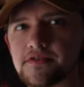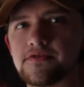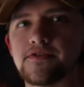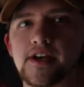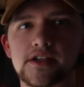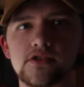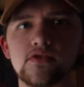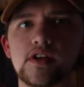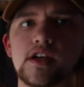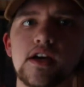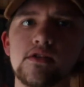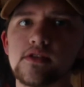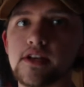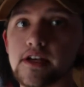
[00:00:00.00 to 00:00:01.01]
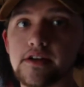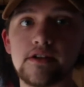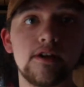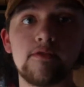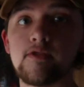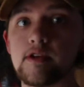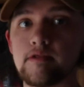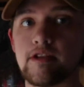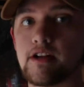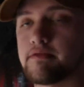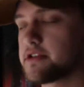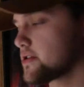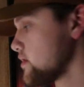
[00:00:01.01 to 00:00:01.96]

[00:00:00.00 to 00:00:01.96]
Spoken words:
of factoring out later, if we were ever to